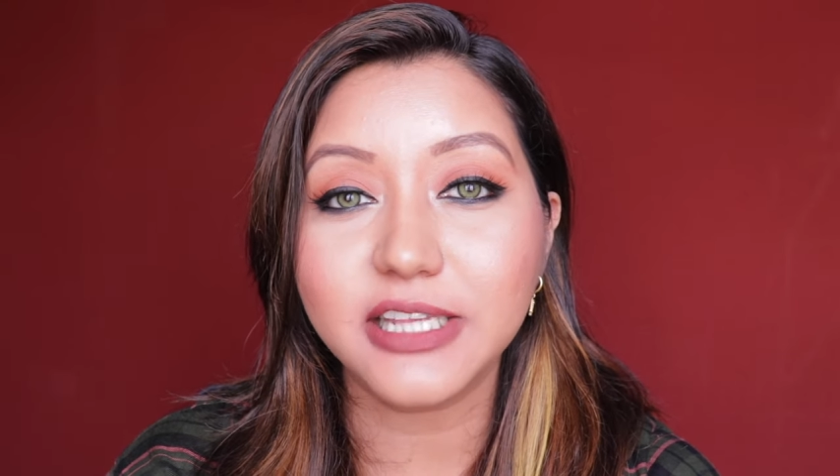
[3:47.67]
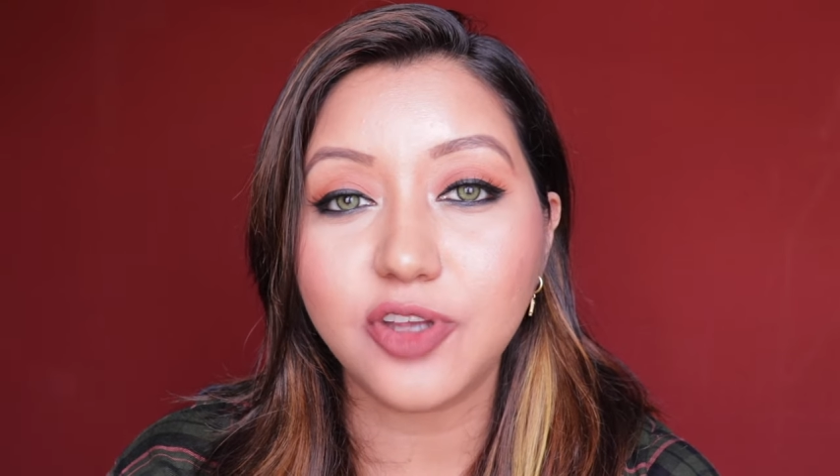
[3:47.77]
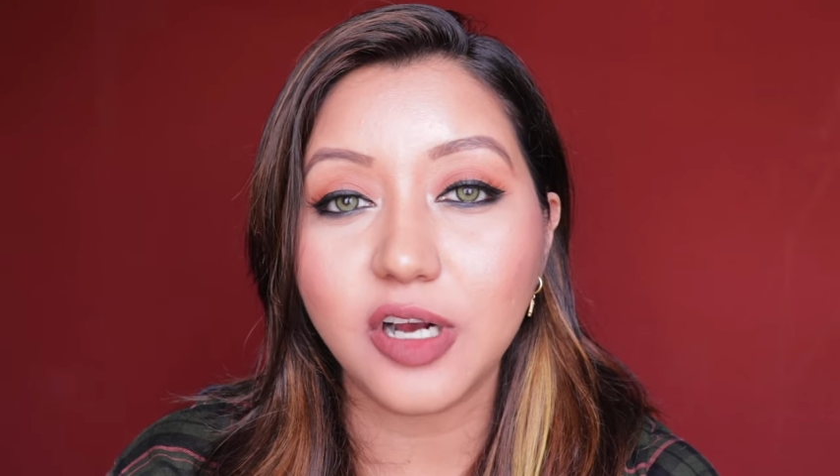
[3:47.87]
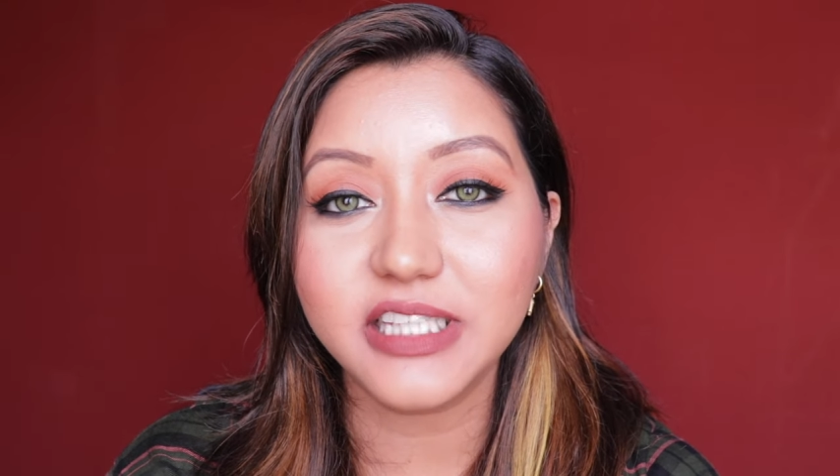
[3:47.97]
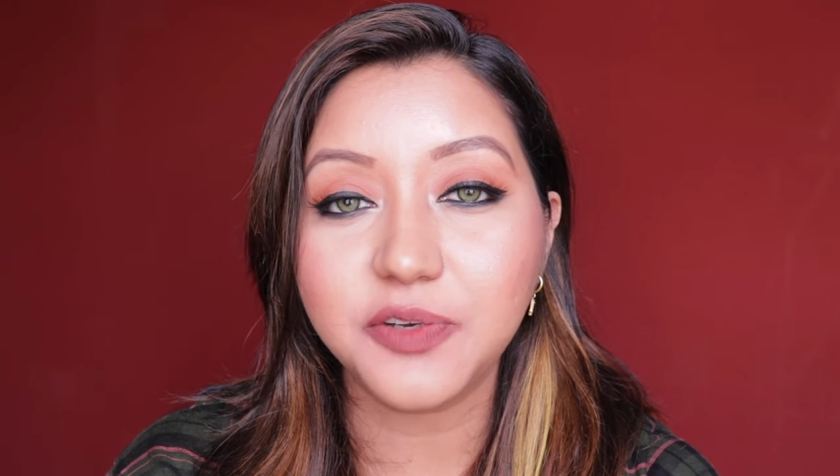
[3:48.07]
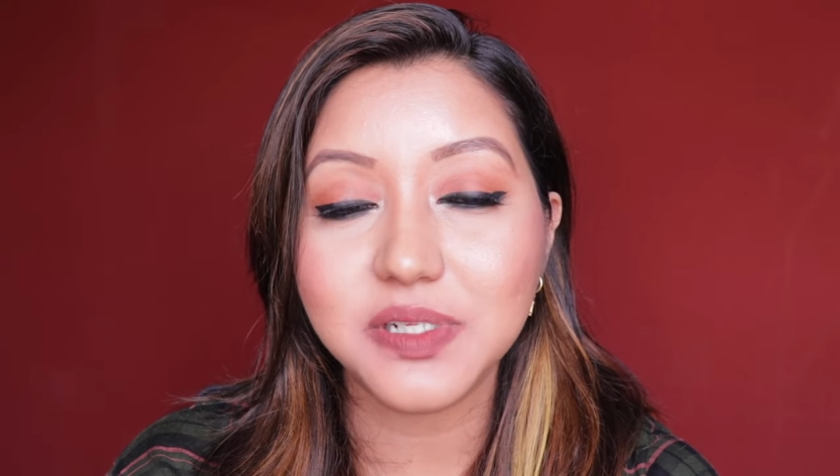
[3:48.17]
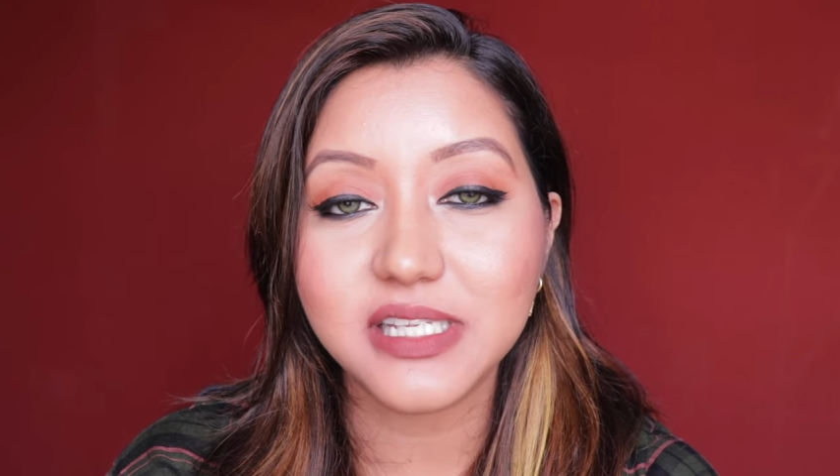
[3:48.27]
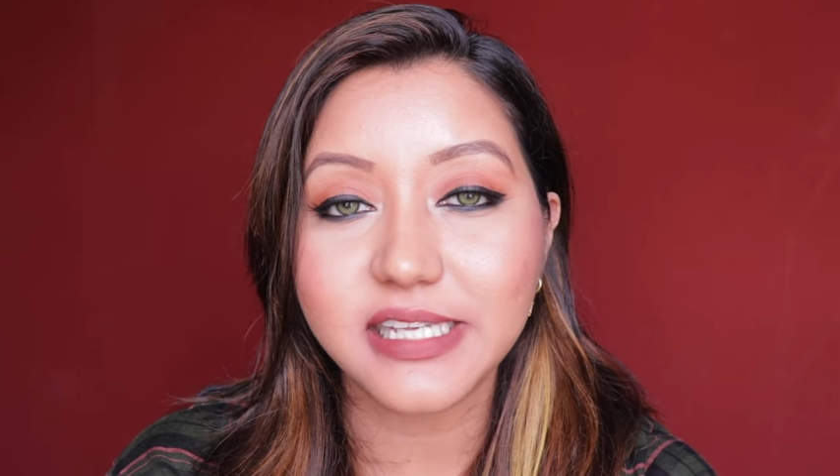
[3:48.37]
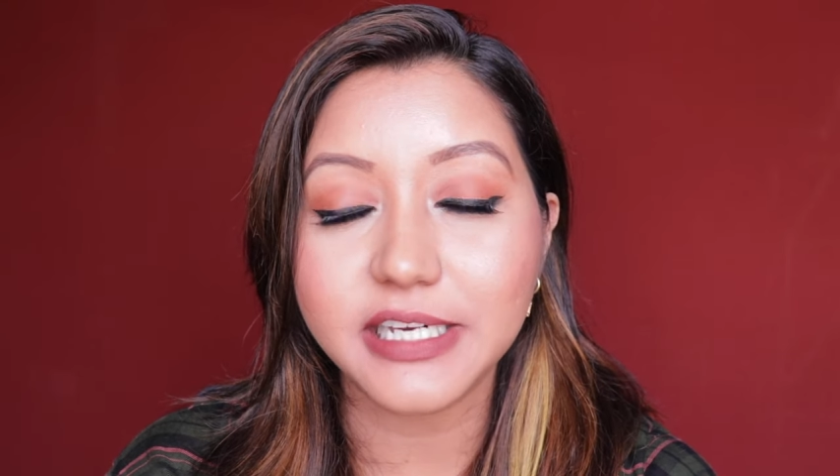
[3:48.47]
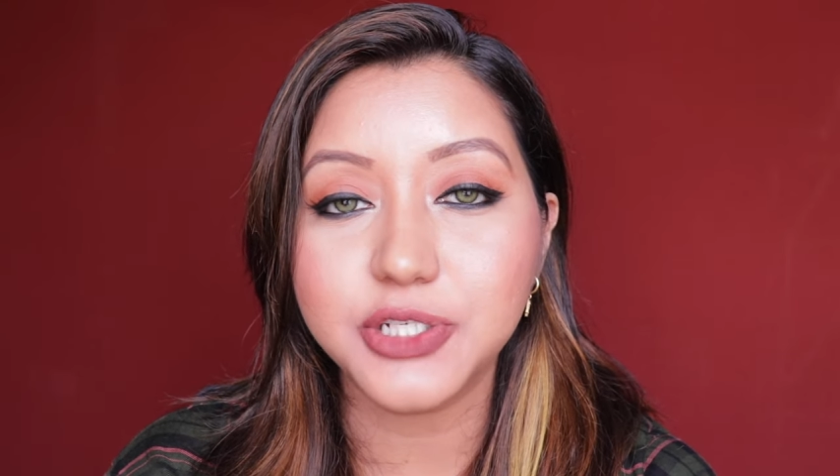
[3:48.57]
thought they will
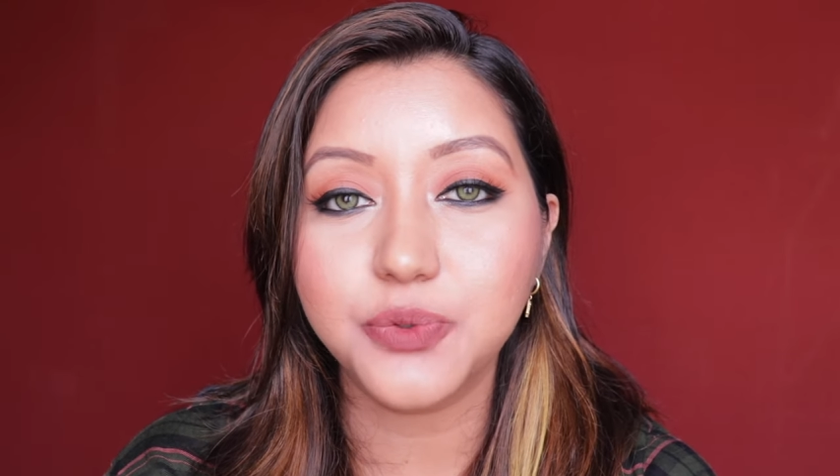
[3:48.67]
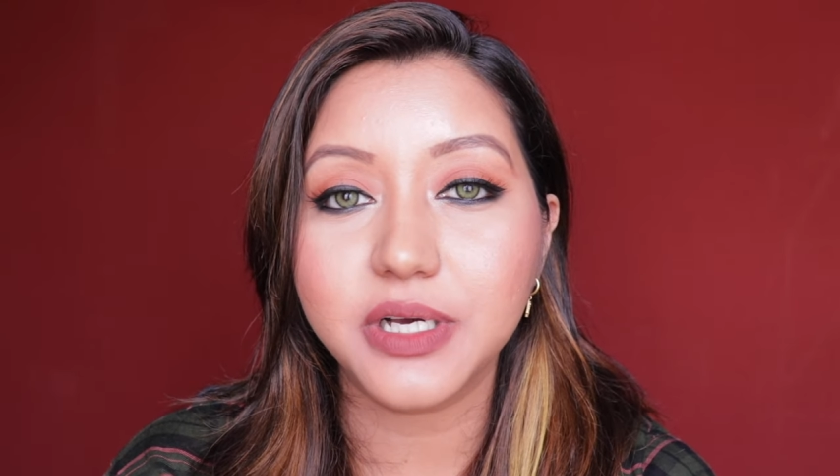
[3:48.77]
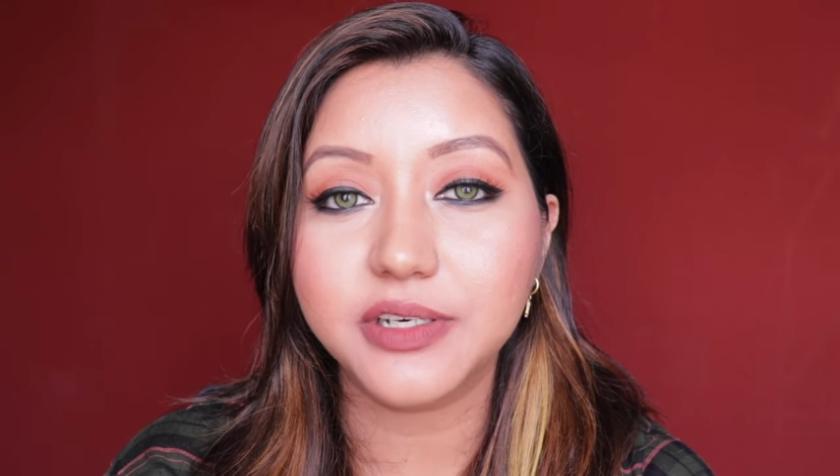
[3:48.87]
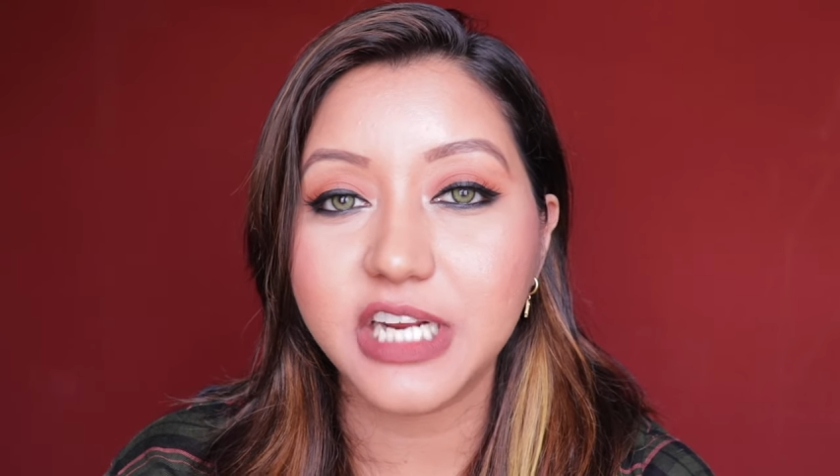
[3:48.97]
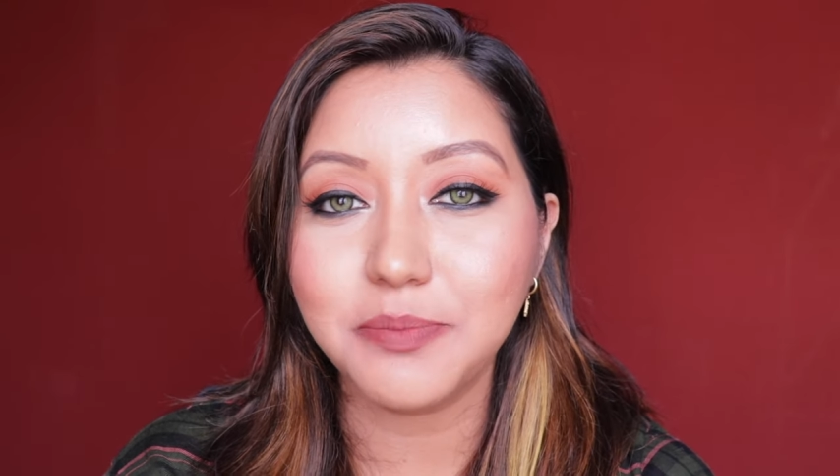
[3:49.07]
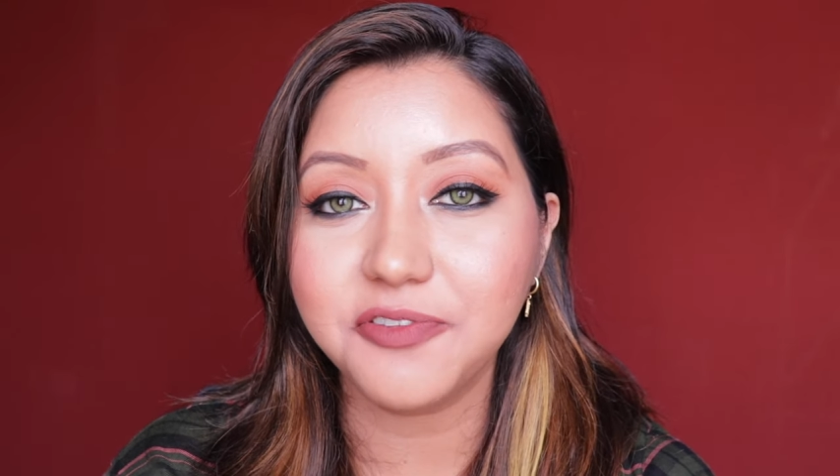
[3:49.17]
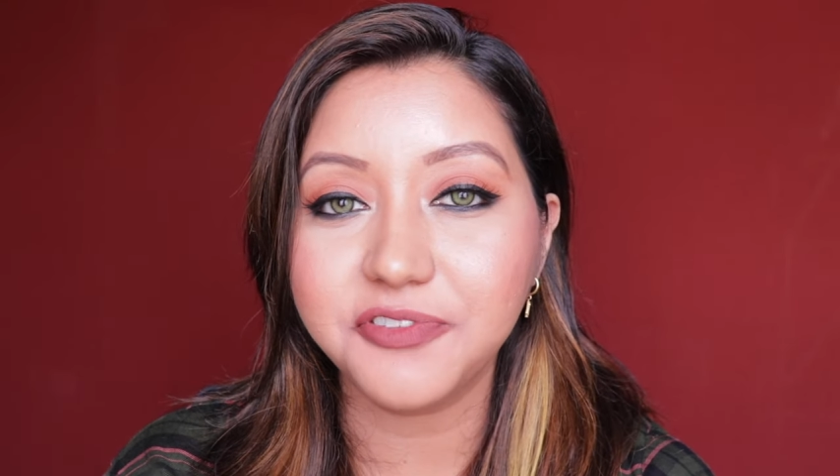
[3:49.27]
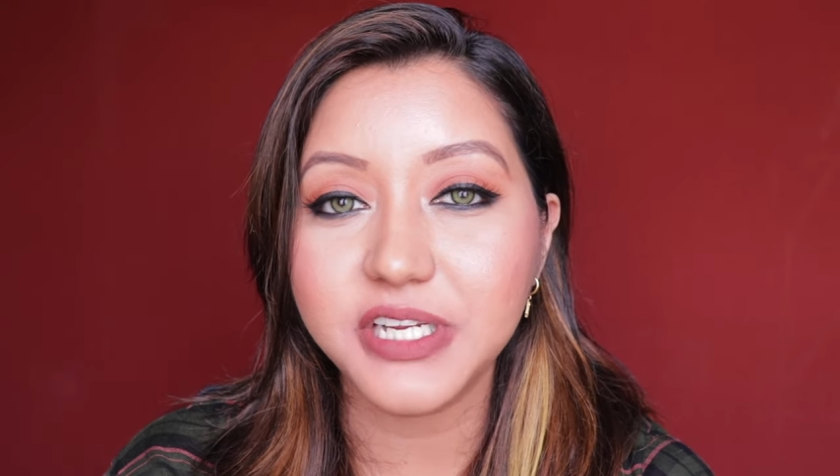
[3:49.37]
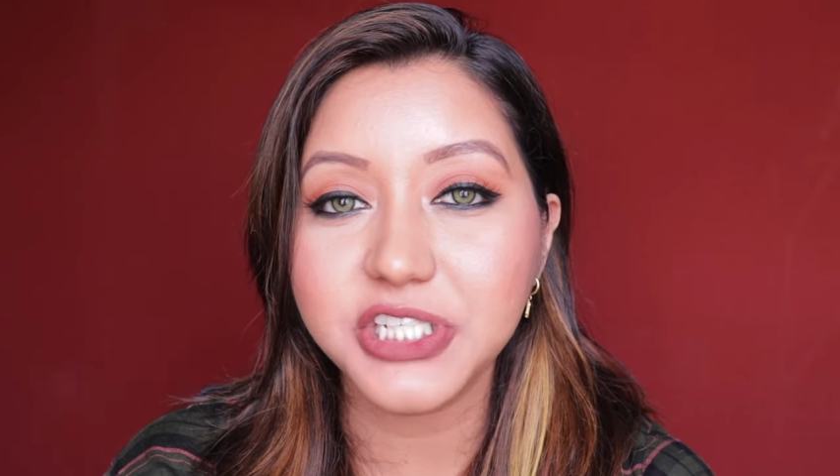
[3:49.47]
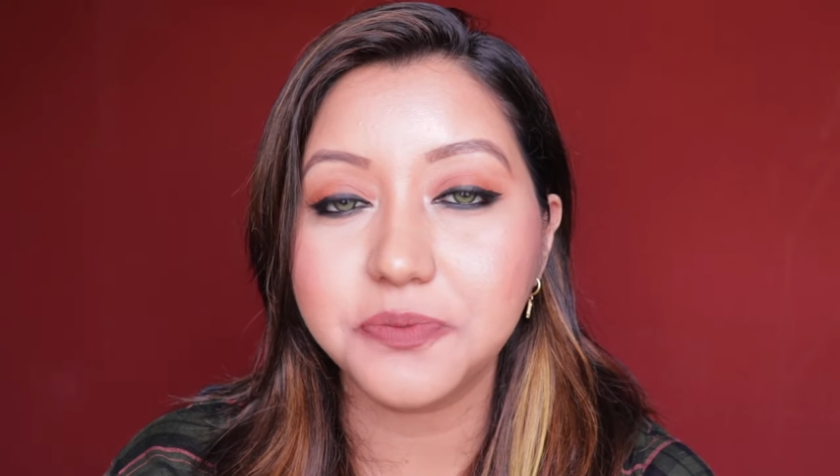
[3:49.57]
set to a creamy
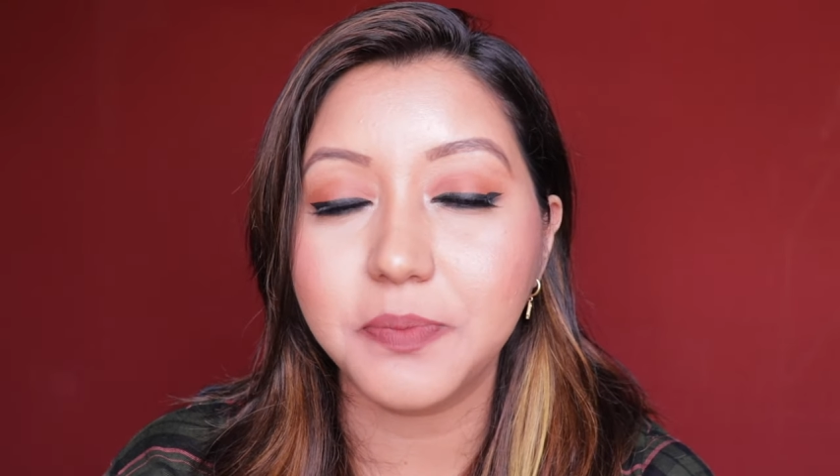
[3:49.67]
finish,